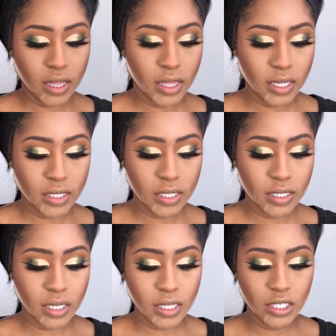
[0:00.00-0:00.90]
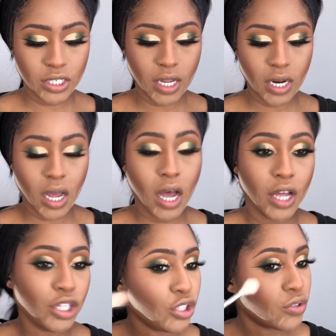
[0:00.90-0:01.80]
This is in the shade
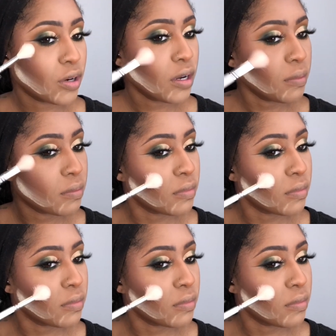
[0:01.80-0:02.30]
Honey Drip.